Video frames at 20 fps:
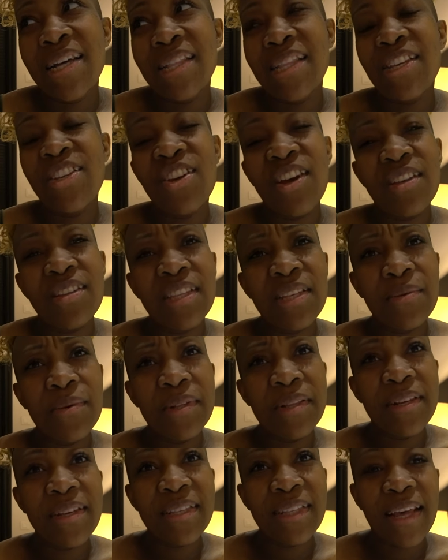let y'all see what
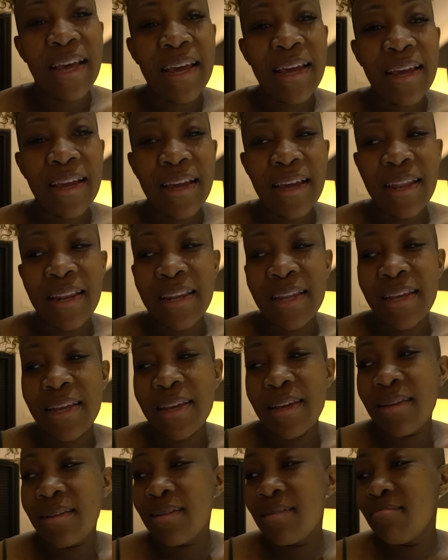it looks like. And
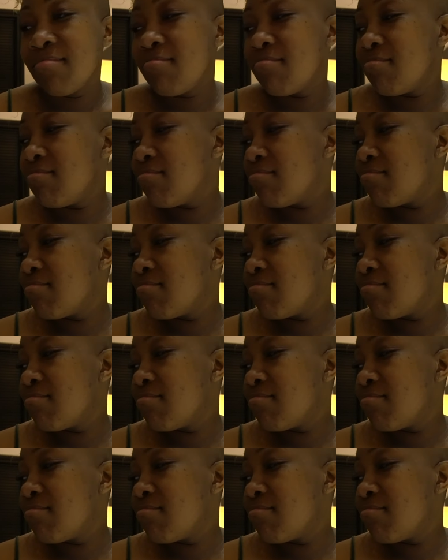then